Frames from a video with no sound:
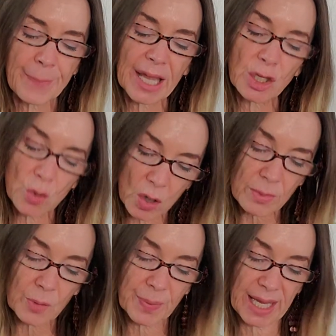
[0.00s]
By
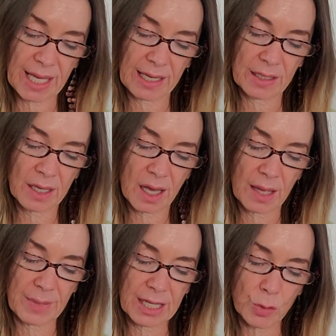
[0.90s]
normal pain,
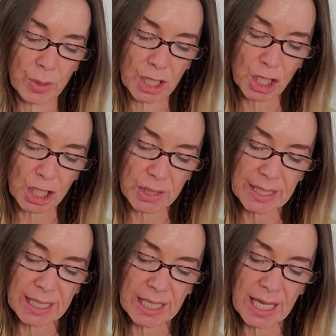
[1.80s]
I mean the
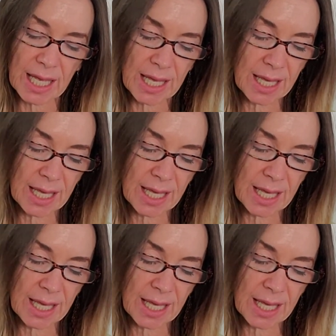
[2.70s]
recurring